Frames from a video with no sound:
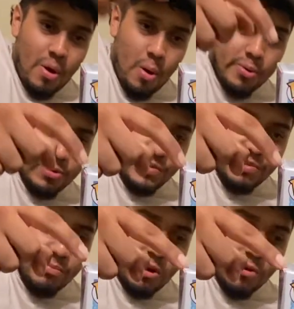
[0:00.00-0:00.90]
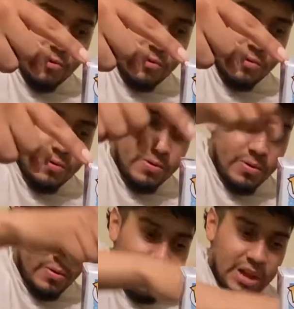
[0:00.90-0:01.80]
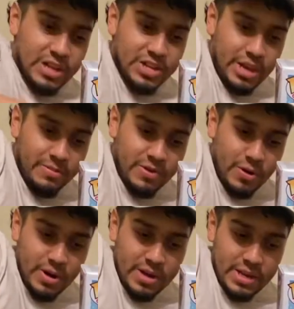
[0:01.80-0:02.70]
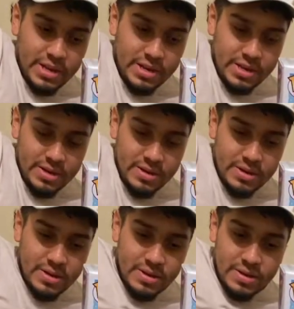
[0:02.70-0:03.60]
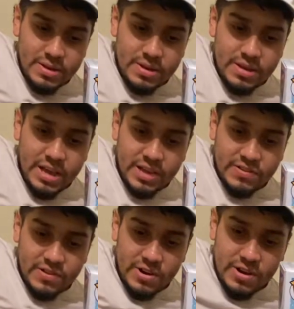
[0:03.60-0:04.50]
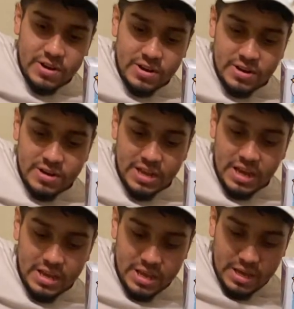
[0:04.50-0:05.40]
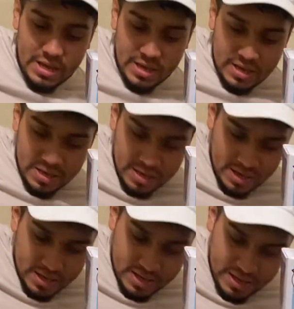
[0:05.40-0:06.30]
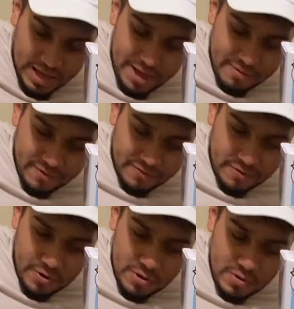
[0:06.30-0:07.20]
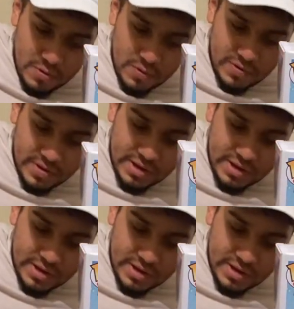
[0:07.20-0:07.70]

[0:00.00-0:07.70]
Orochimaru. We got James Harden. Dexter. Dee Dee. Game of Thrones